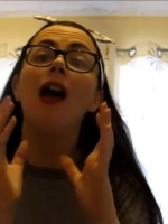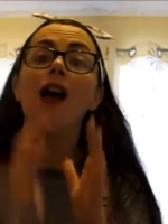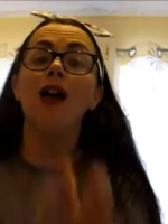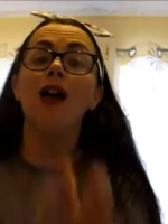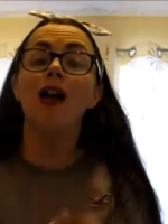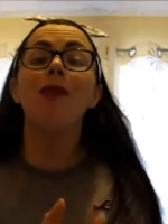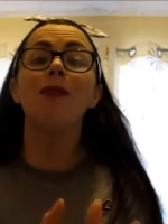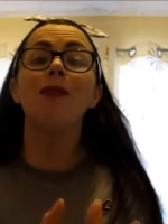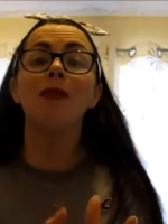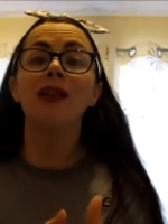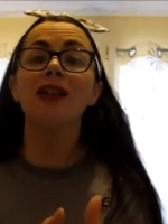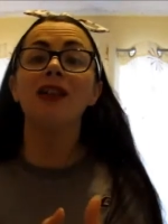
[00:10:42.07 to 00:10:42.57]

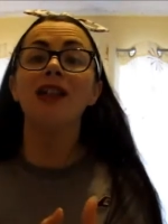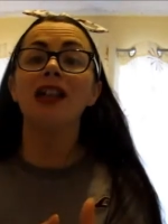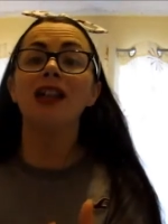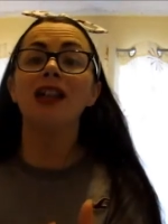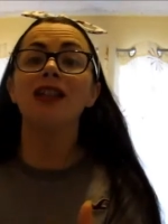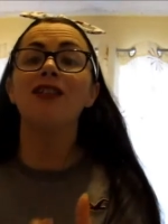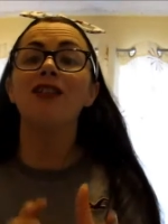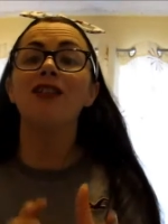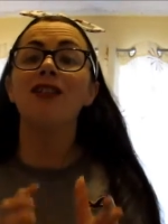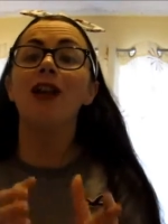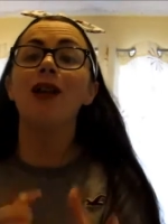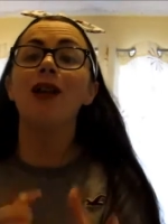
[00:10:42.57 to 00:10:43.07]
I'm not
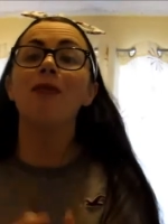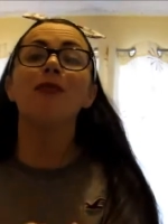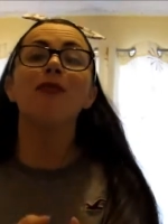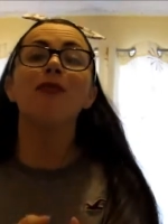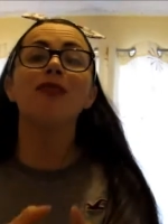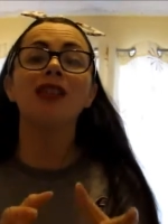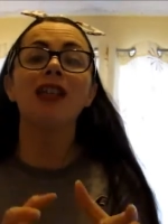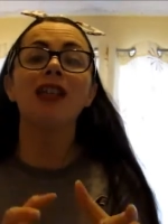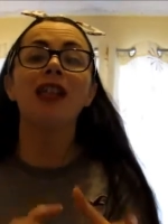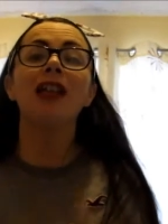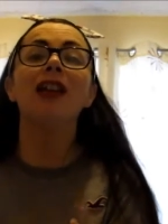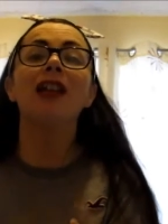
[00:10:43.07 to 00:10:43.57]
thinking straight. I'm
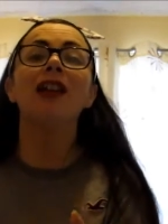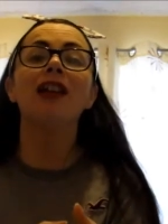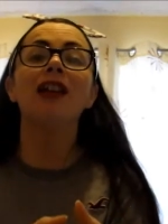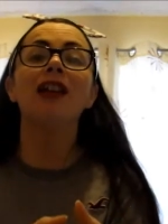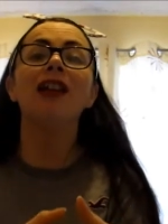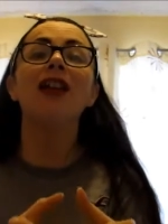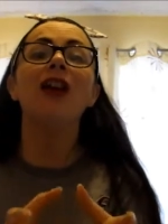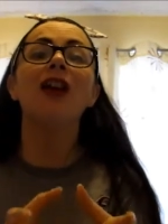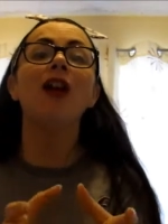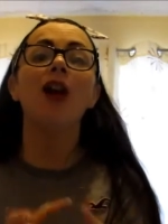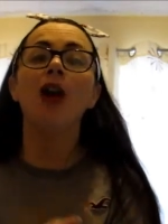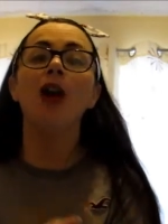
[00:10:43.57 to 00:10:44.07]
just
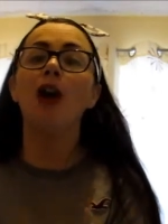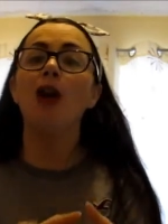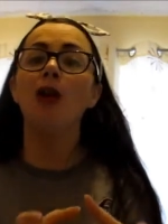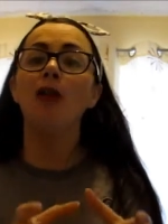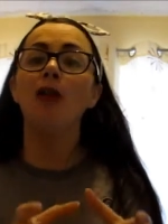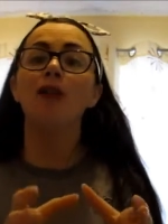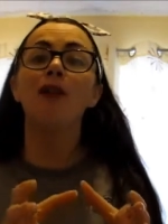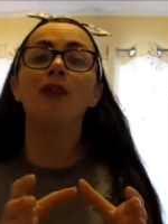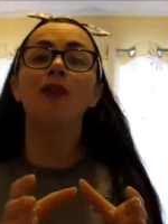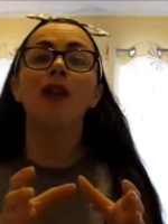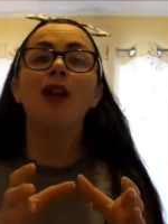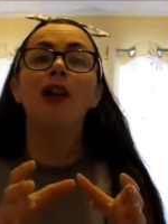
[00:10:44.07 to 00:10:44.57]
thinking
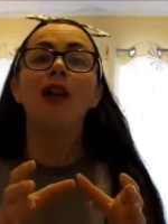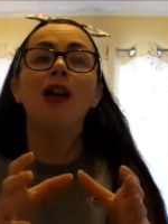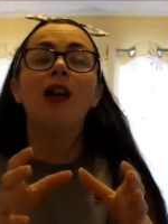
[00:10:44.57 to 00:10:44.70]
of.